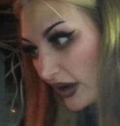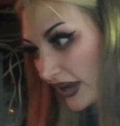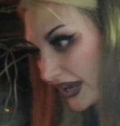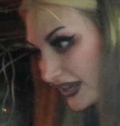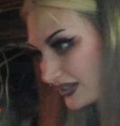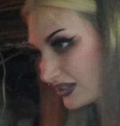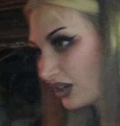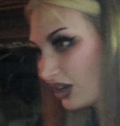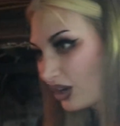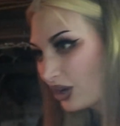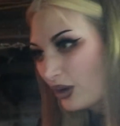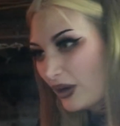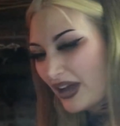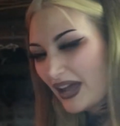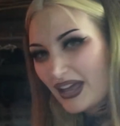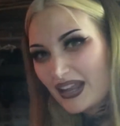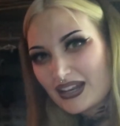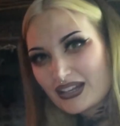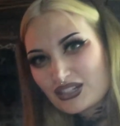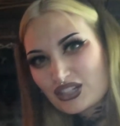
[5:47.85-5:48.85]
I guess I'll go
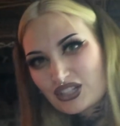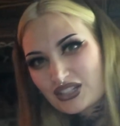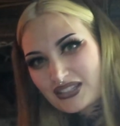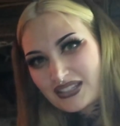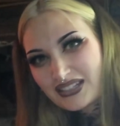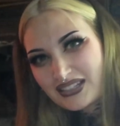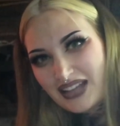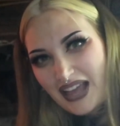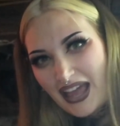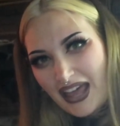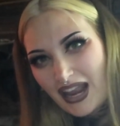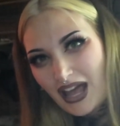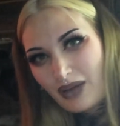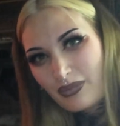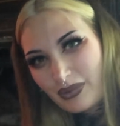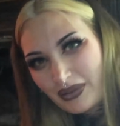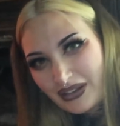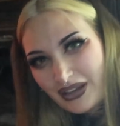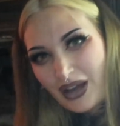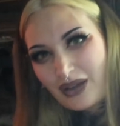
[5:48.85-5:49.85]
ahead and just head
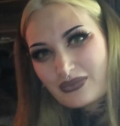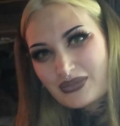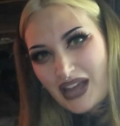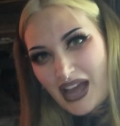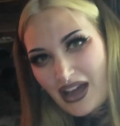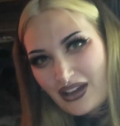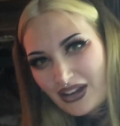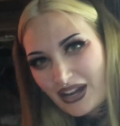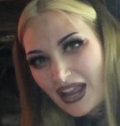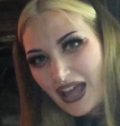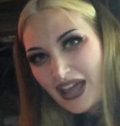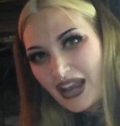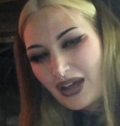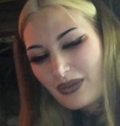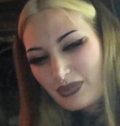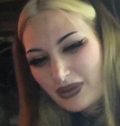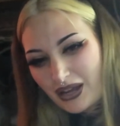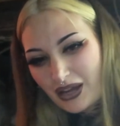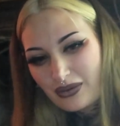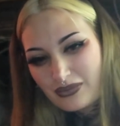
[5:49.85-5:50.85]
up and come down and head
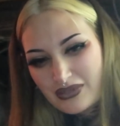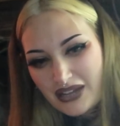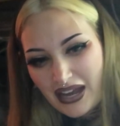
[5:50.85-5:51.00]
up and come